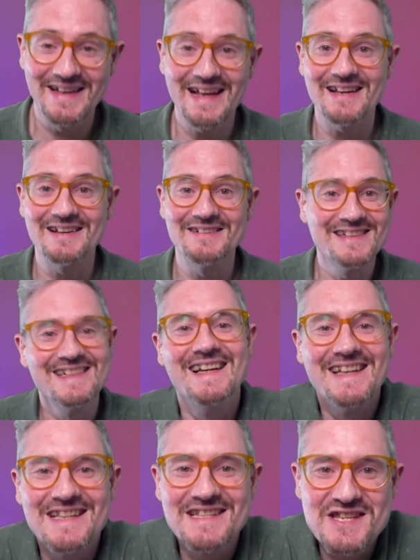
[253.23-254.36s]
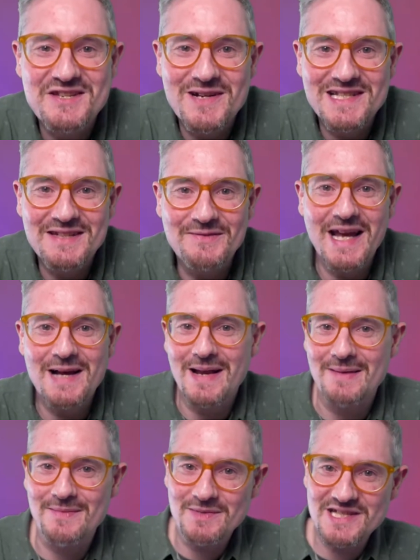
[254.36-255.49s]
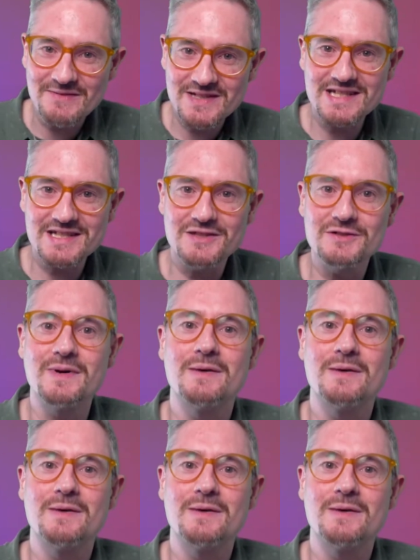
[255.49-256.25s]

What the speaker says: Hello, this is Squares TV App Lab number 72,